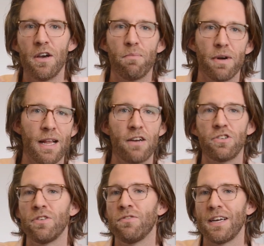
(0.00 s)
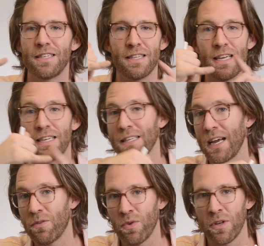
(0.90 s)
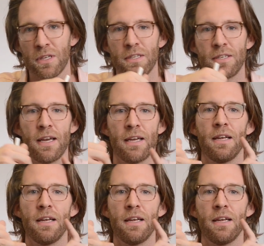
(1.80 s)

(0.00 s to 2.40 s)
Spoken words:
but allows you to invest in things like real estate,